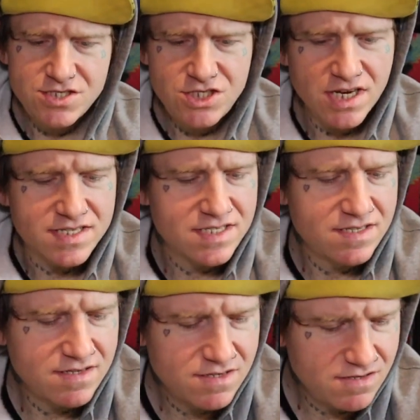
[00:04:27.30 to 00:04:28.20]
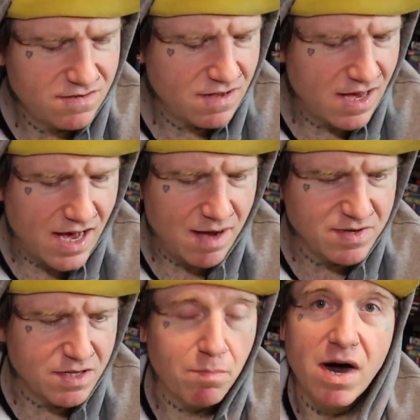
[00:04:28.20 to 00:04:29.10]
just, I
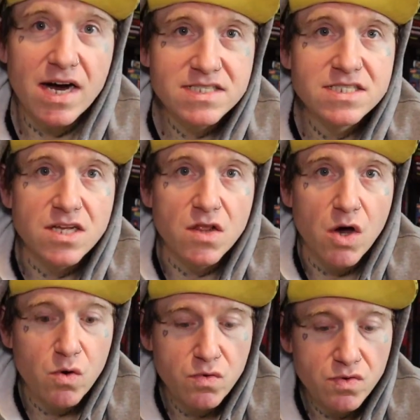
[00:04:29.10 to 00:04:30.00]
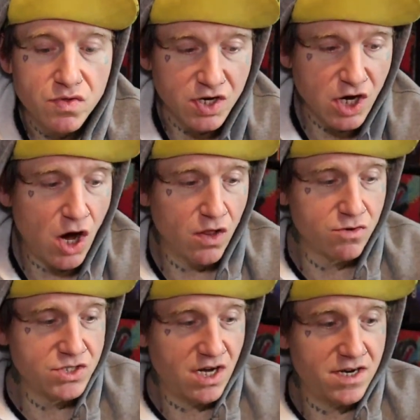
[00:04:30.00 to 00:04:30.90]
mean, the boxes alone, the
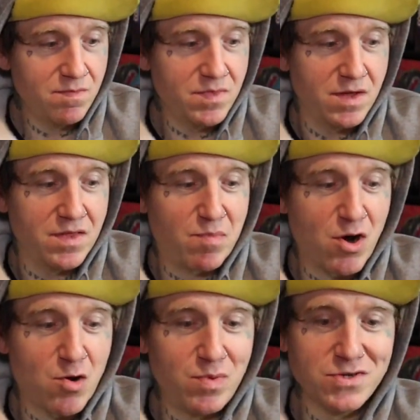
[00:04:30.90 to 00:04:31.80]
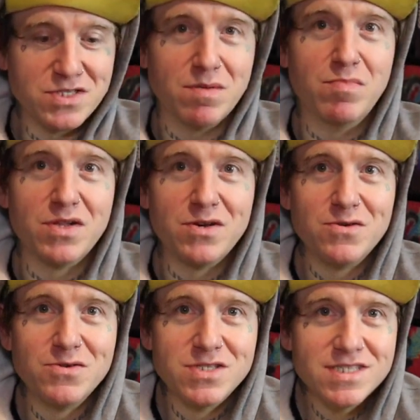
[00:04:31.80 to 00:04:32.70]
colors on them, the, the purples, the
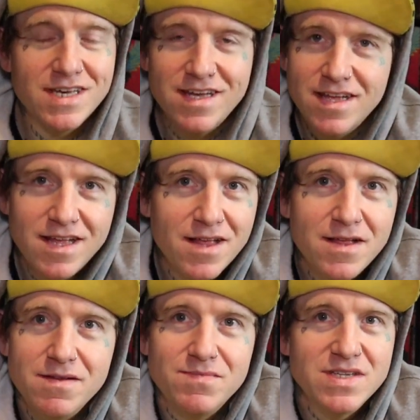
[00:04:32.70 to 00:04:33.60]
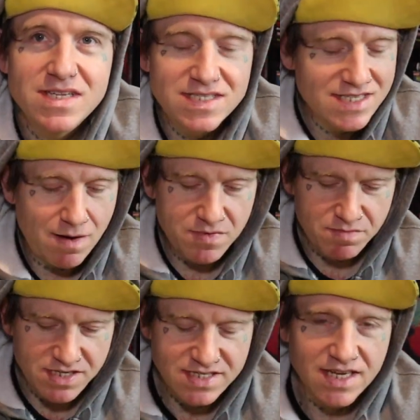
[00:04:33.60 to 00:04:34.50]
blues, something
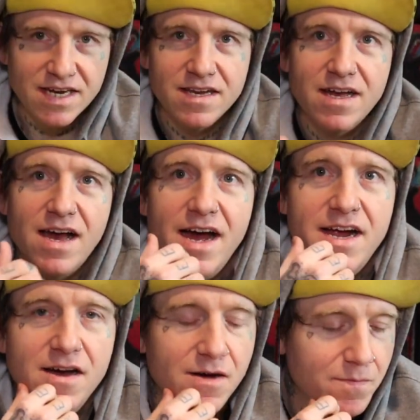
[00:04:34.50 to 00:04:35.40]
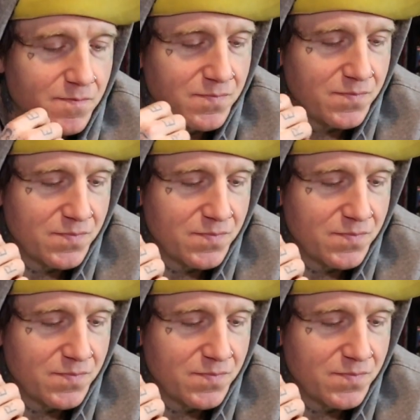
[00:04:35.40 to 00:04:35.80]
to be seen. I, um,